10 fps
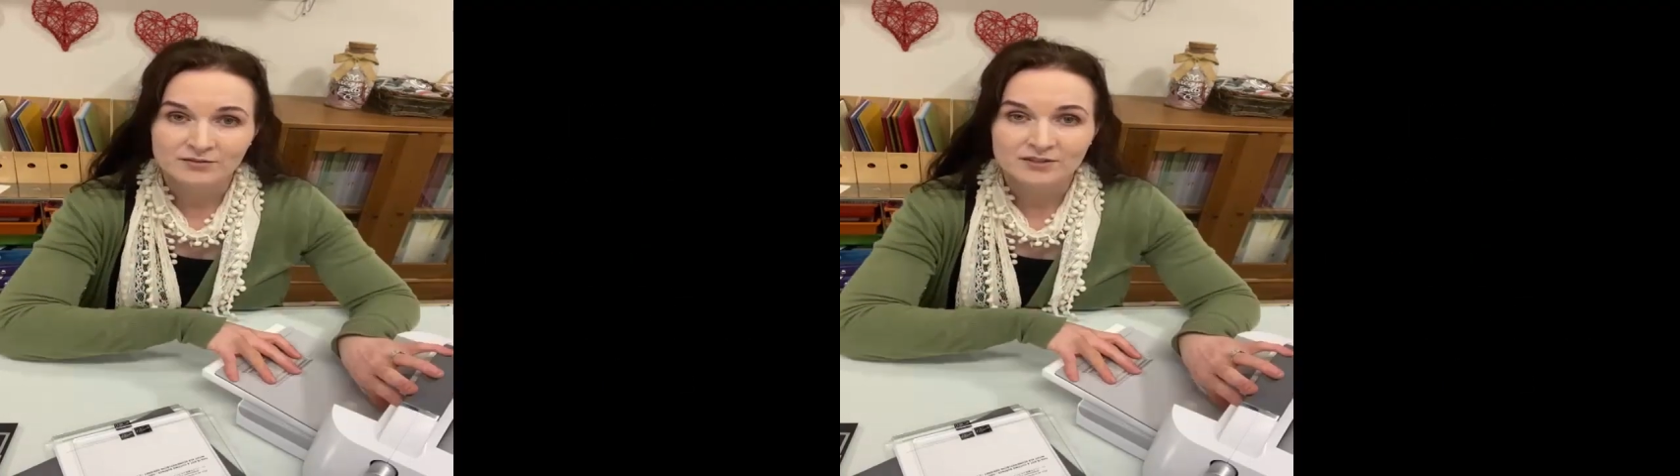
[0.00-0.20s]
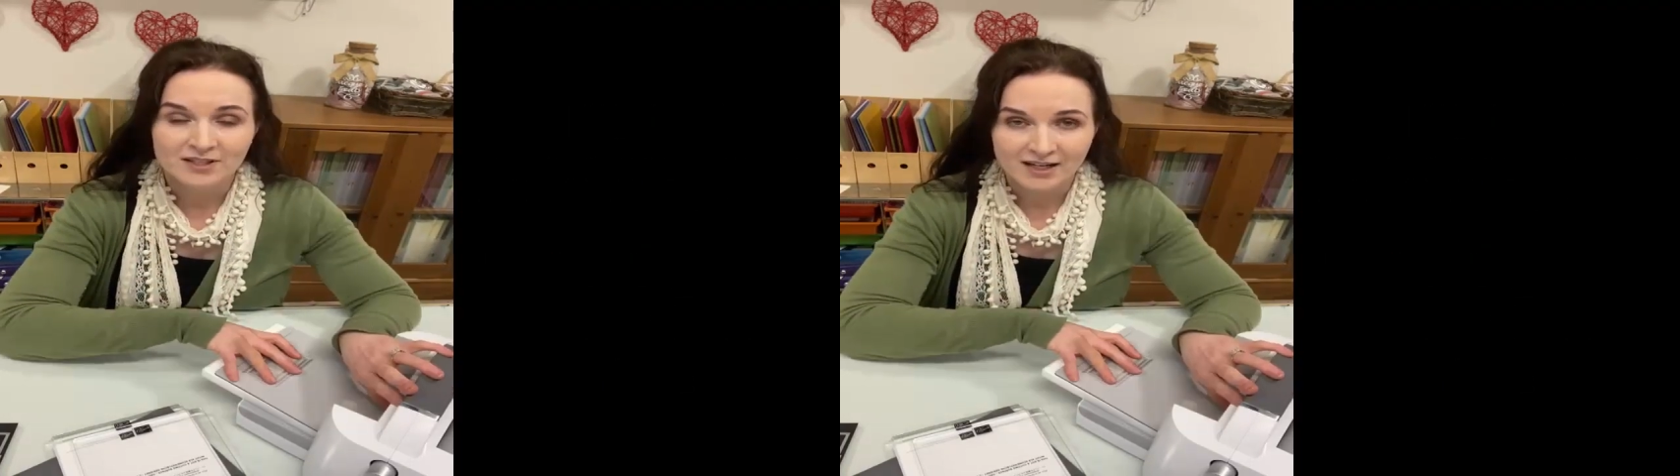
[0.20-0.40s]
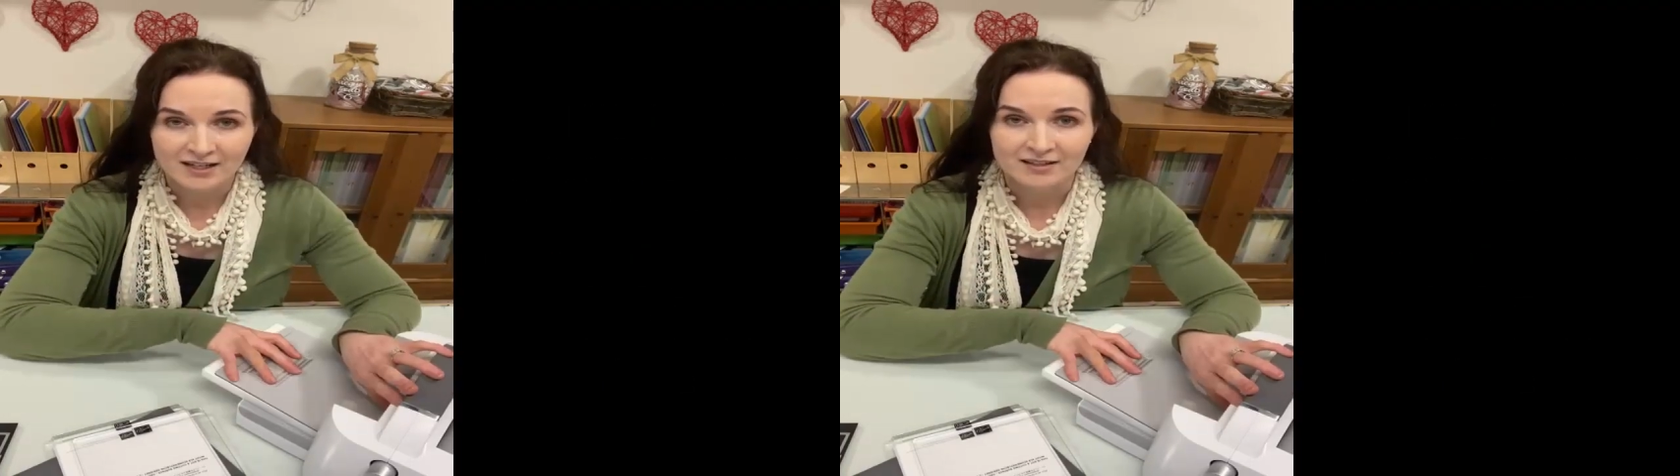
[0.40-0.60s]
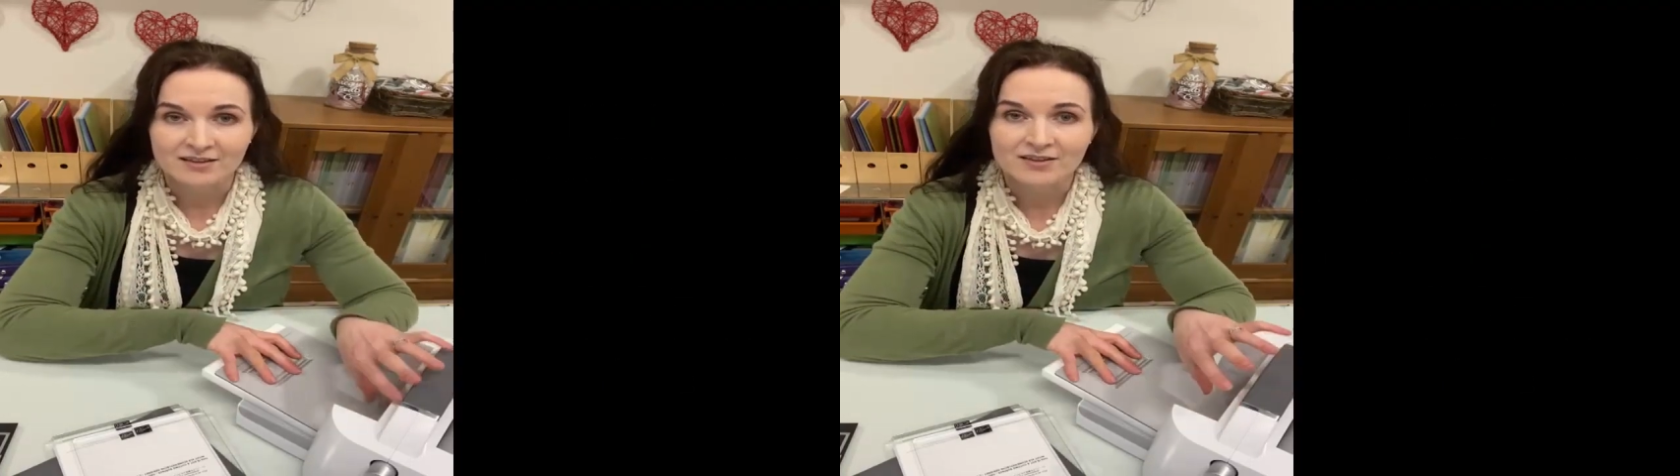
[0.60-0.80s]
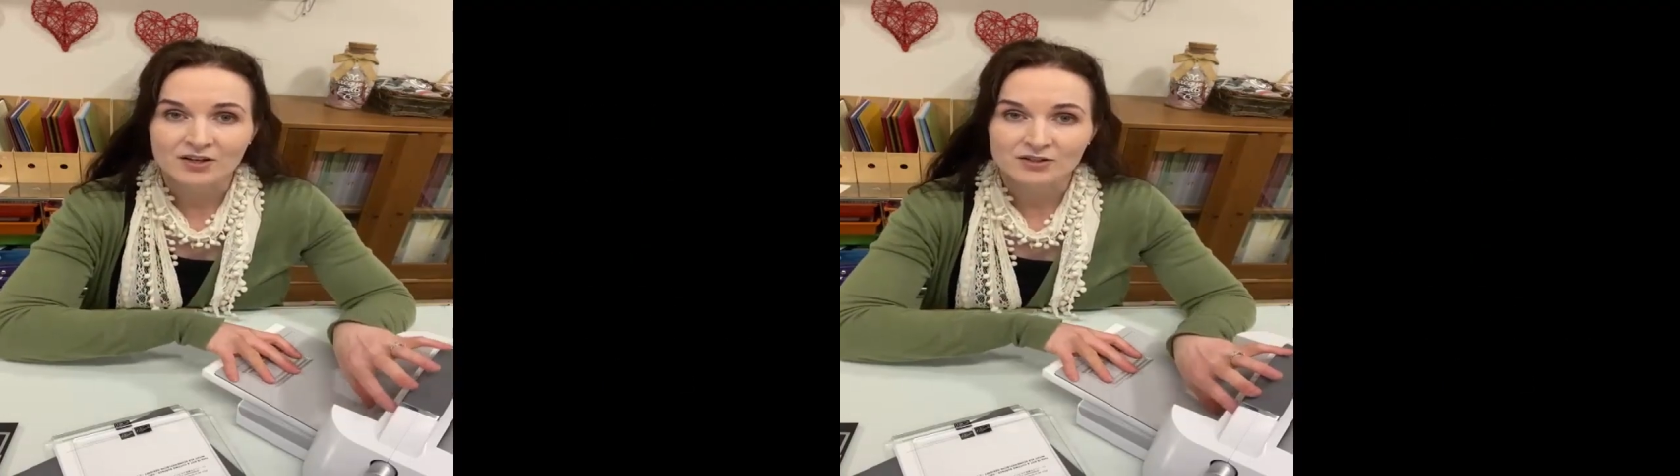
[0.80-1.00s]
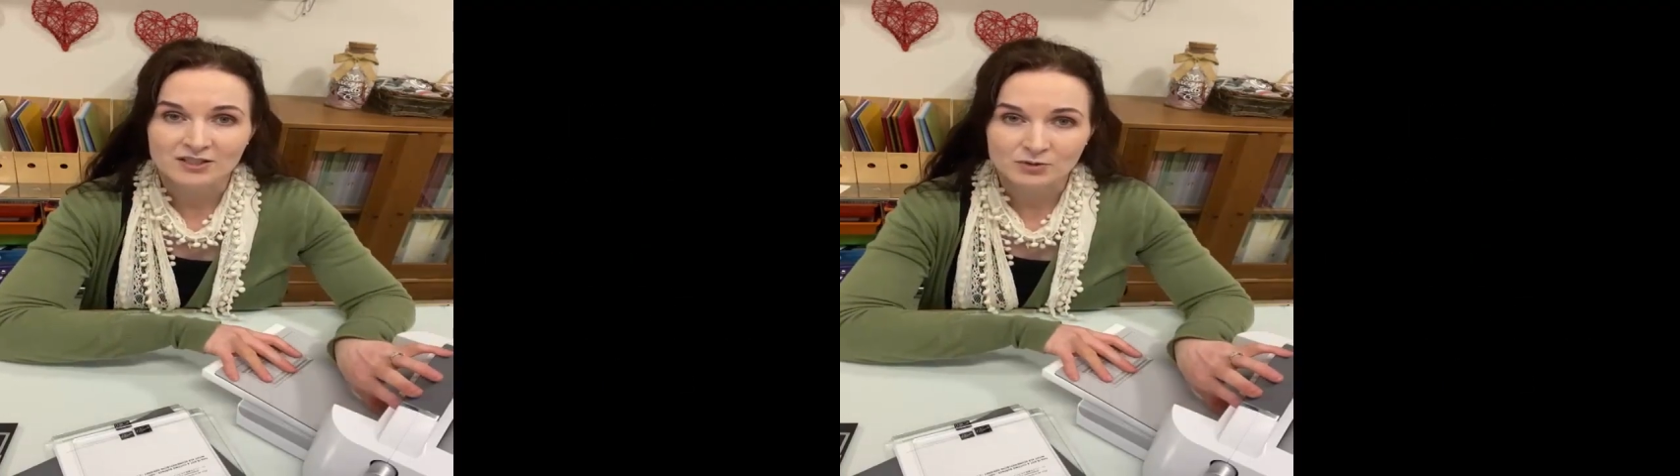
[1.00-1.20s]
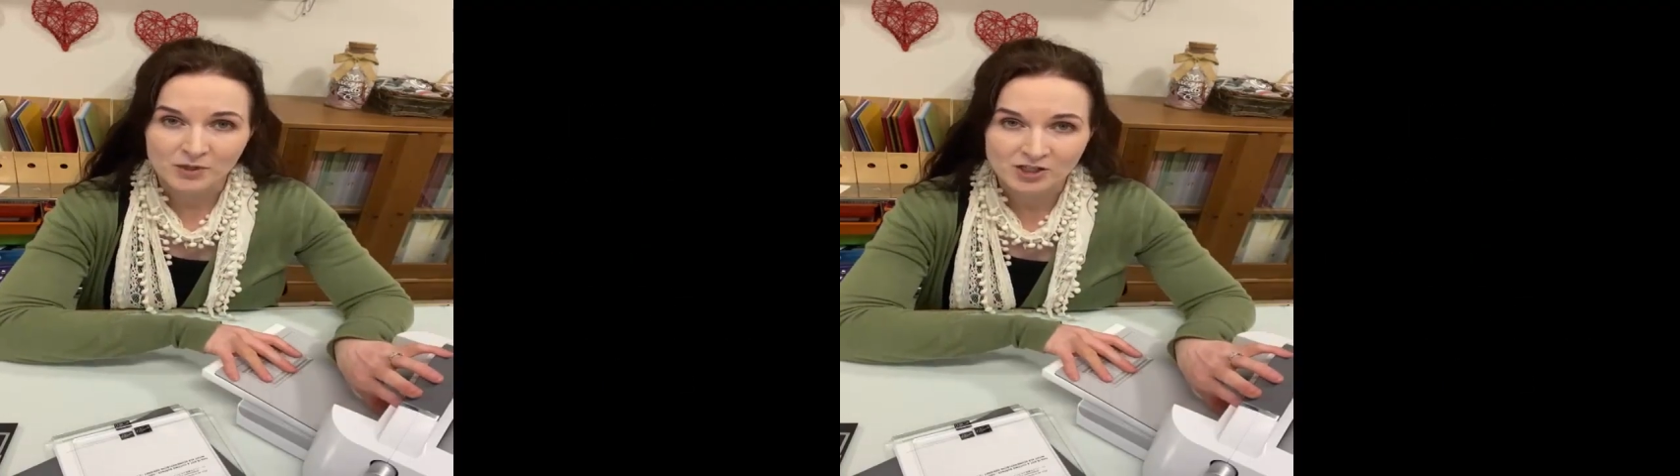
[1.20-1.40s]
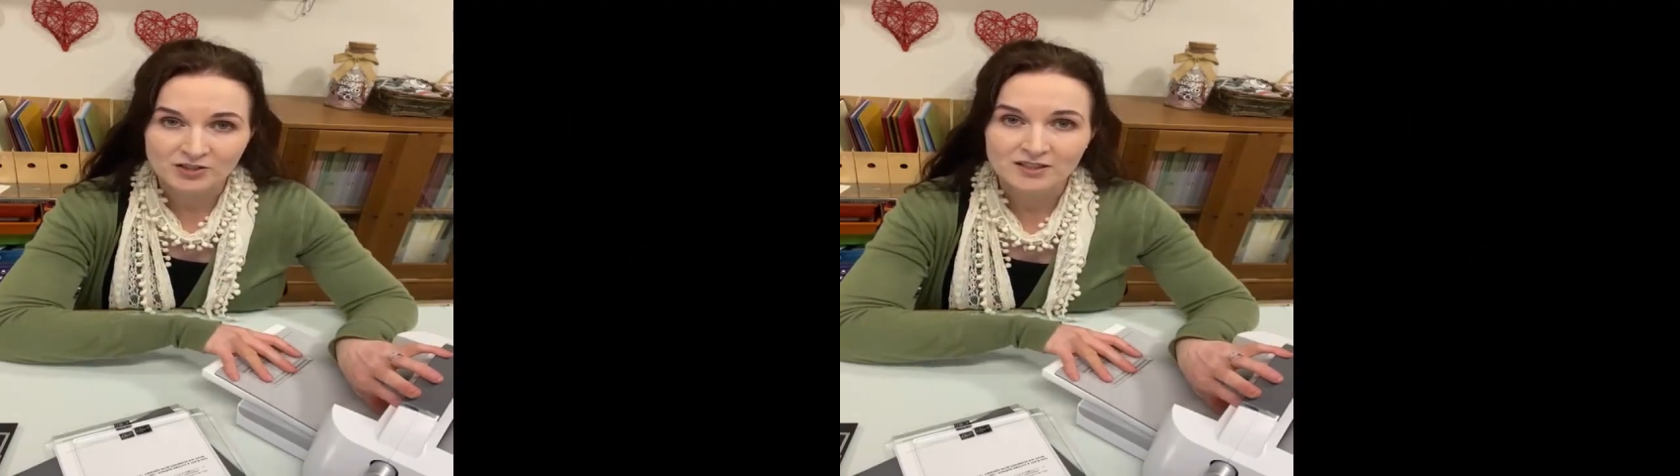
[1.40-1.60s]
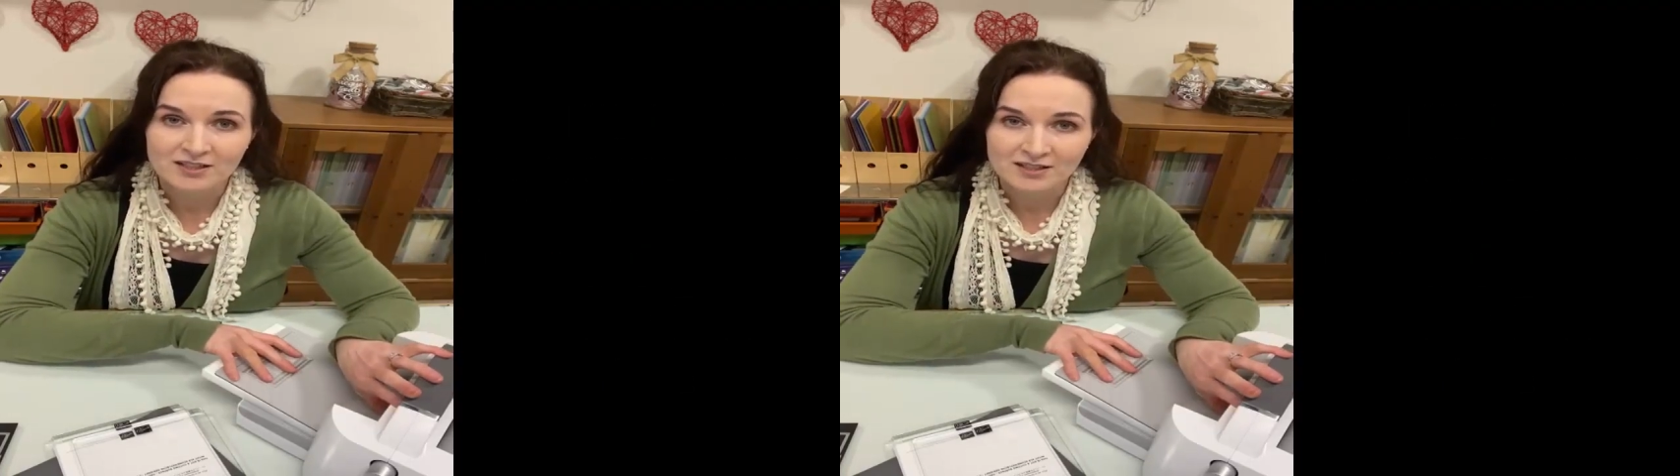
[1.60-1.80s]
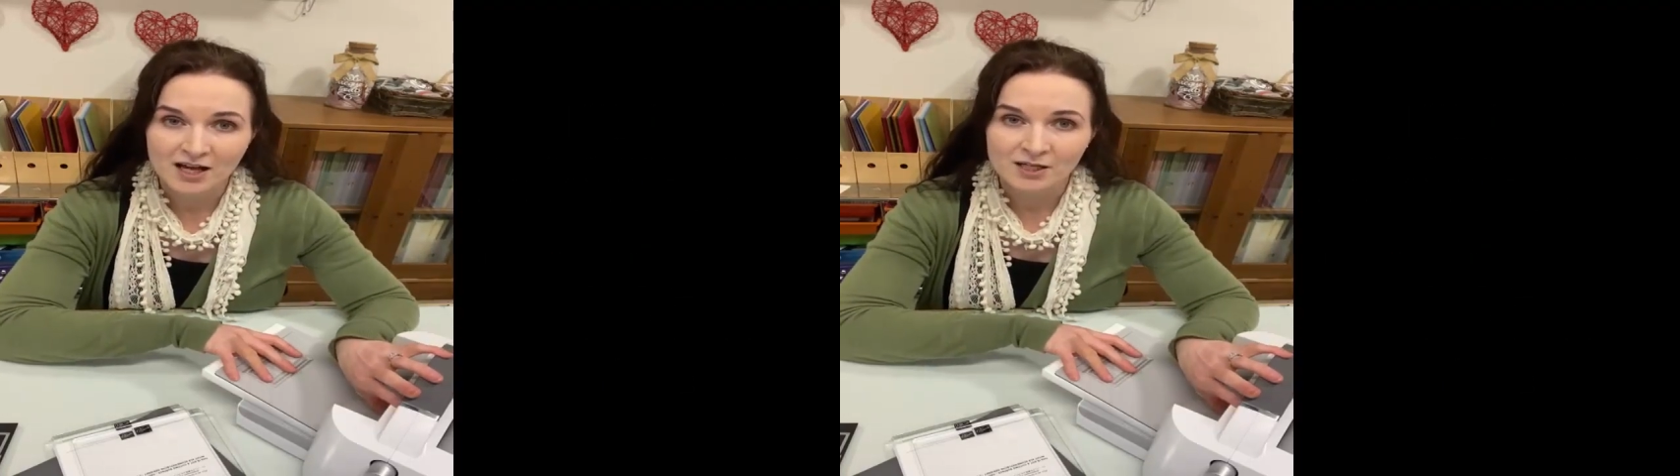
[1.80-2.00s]
Second, there is a specially
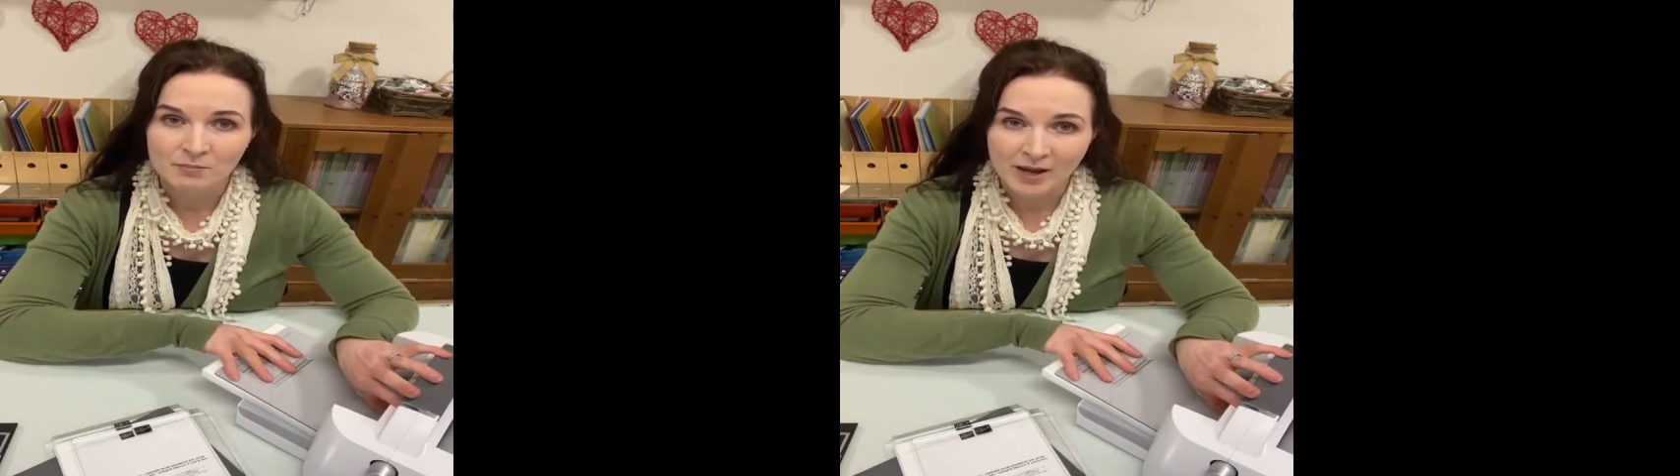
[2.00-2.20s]
designed